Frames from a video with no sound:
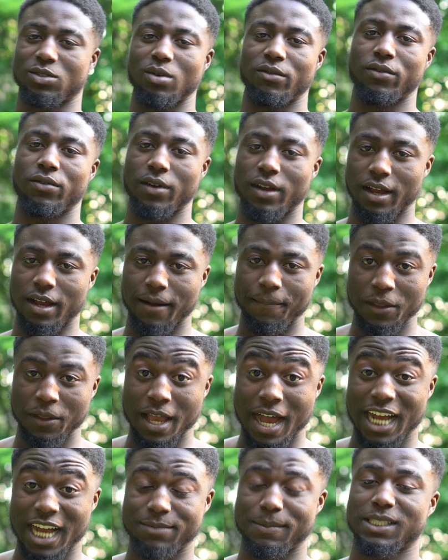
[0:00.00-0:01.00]
with,
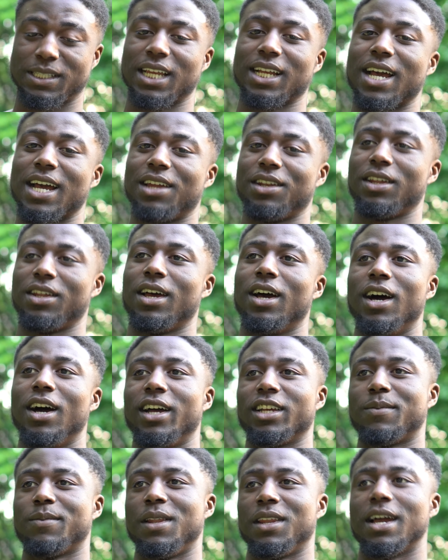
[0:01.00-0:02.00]
as best I can,
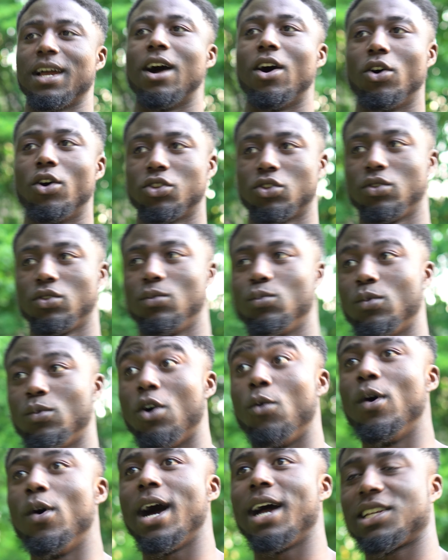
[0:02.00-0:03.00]
explaining how or
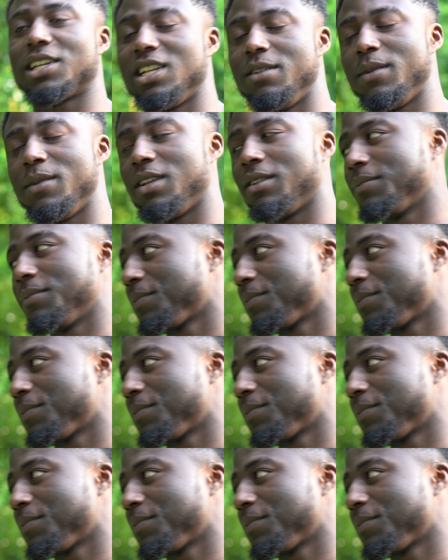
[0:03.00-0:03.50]
what I actually mean.